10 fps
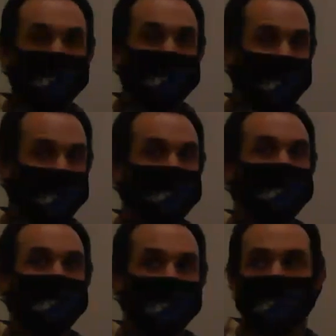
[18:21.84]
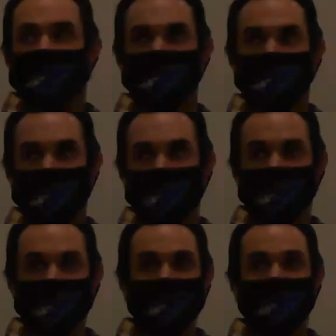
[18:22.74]
That would be a
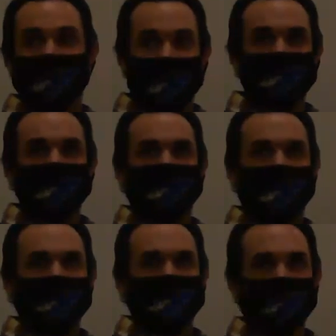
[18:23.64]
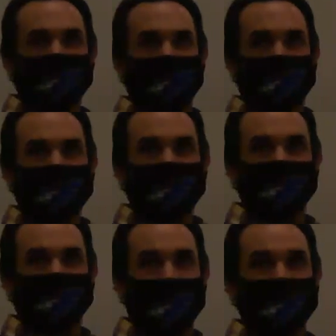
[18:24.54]
responsibility. Yeah, like I'm responsible for
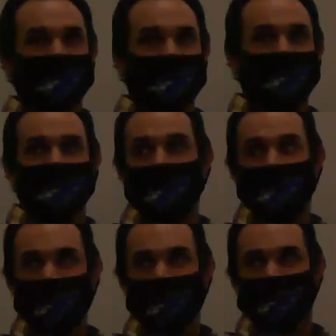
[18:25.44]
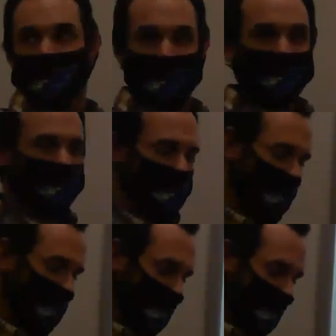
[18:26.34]
feeding myself and my daughter, right?
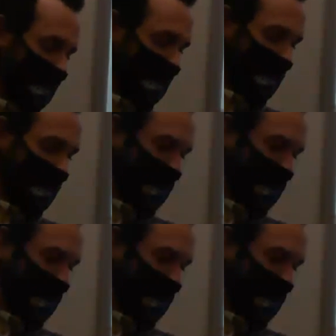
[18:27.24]
Very